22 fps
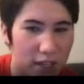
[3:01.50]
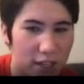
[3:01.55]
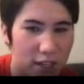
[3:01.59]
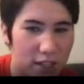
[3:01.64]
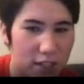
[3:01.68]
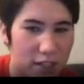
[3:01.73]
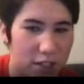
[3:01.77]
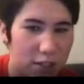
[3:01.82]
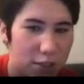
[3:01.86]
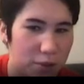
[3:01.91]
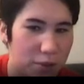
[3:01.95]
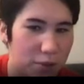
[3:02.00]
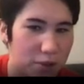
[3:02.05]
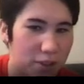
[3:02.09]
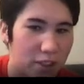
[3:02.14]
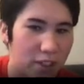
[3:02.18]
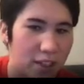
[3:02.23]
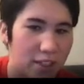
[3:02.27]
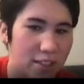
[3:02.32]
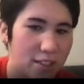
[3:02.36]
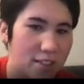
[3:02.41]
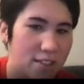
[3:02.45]
in the
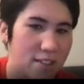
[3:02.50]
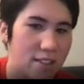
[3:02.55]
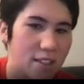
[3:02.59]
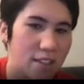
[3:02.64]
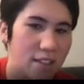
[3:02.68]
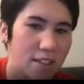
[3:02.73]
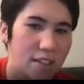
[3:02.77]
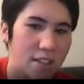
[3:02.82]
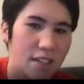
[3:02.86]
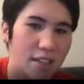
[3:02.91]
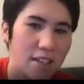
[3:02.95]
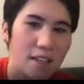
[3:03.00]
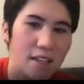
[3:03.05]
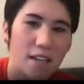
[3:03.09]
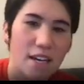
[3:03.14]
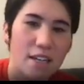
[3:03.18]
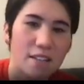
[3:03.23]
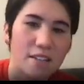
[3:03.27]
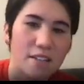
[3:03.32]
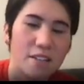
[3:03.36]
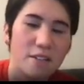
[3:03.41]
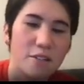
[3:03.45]
nucleus.
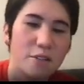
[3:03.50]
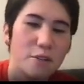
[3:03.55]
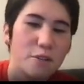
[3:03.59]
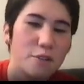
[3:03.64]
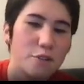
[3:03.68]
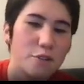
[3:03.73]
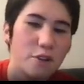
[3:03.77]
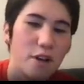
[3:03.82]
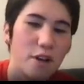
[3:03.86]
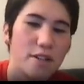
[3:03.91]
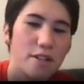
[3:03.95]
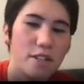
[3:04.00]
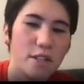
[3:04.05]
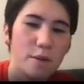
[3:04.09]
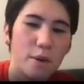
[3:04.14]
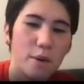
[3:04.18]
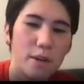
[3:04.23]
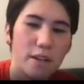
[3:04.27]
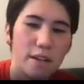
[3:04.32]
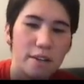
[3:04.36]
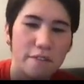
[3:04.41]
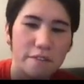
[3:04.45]
And the neutrons are
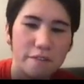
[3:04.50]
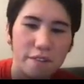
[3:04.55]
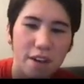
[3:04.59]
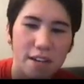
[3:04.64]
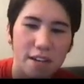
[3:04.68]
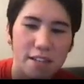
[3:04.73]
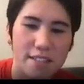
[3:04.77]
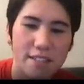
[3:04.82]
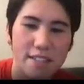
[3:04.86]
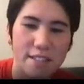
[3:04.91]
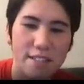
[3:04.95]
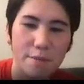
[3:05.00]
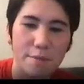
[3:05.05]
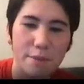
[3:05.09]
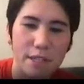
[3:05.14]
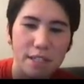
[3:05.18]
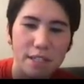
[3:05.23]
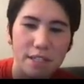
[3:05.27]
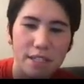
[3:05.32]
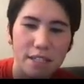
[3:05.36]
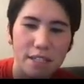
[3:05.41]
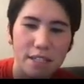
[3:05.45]
what affect
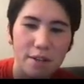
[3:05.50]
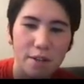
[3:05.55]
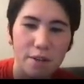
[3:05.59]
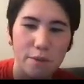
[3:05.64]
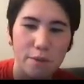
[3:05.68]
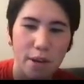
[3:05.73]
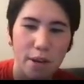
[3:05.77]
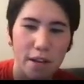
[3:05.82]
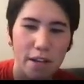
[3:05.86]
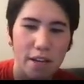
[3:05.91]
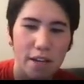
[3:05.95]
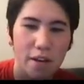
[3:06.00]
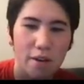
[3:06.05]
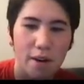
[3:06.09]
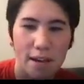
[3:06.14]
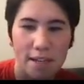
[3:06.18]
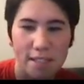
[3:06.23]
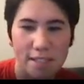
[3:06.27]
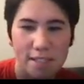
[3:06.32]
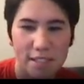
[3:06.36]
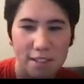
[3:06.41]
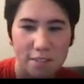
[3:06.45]
stability or
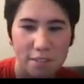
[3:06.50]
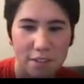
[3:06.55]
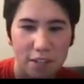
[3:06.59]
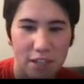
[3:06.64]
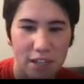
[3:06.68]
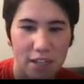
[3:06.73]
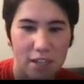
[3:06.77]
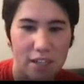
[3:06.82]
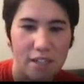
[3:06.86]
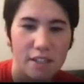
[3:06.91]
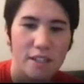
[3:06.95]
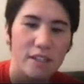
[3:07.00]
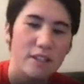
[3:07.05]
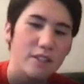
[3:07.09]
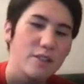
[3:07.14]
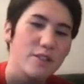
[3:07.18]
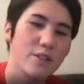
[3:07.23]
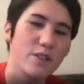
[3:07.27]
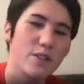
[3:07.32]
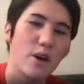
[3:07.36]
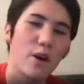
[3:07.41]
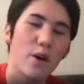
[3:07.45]
radioactivity.
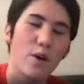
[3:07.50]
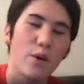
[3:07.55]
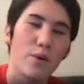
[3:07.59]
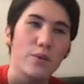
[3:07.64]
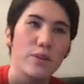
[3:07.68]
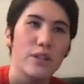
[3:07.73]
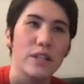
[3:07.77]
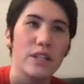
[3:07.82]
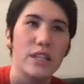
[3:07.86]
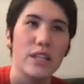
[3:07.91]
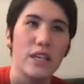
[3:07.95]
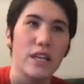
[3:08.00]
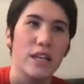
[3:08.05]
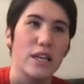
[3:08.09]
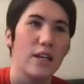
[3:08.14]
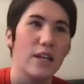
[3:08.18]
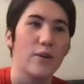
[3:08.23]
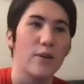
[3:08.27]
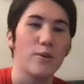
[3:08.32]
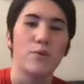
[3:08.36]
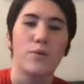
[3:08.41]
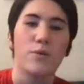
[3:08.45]
So
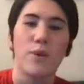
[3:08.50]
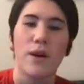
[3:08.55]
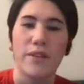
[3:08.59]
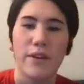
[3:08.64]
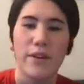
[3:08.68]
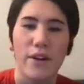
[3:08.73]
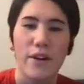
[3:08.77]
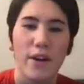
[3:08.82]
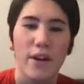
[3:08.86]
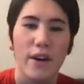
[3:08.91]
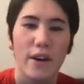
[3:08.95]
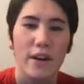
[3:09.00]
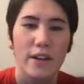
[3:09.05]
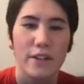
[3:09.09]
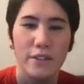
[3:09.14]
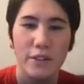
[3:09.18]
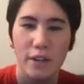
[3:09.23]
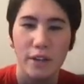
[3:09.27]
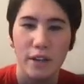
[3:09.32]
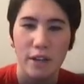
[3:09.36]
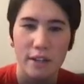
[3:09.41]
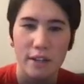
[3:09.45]
whether
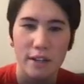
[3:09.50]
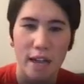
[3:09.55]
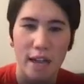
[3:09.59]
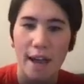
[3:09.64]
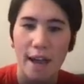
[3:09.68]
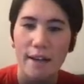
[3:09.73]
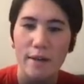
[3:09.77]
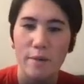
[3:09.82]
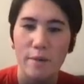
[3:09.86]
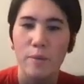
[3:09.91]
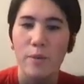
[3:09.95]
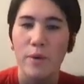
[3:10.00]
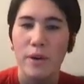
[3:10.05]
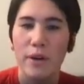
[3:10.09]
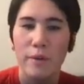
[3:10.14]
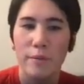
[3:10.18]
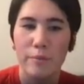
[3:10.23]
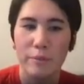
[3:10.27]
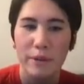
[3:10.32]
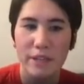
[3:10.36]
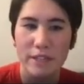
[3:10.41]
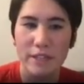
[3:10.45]
an atom
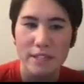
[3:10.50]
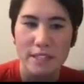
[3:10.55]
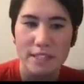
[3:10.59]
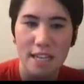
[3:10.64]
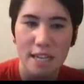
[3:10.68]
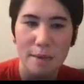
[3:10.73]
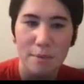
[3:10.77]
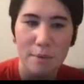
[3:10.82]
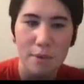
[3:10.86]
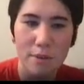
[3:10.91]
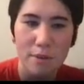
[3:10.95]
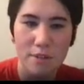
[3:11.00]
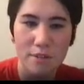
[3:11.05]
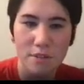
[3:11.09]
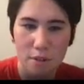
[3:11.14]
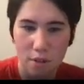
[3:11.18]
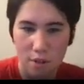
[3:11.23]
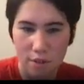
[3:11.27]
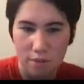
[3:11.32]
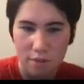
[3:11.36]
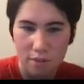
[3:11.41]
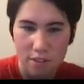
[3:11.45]
will be stable,
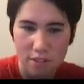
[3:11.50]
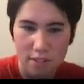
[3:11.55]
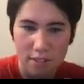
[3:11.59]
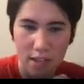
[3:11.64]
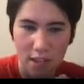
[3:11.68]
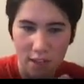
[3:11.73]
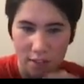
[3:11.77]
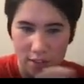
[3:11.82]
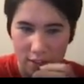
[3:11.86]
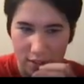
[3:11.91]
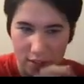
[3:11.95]
so if it's not,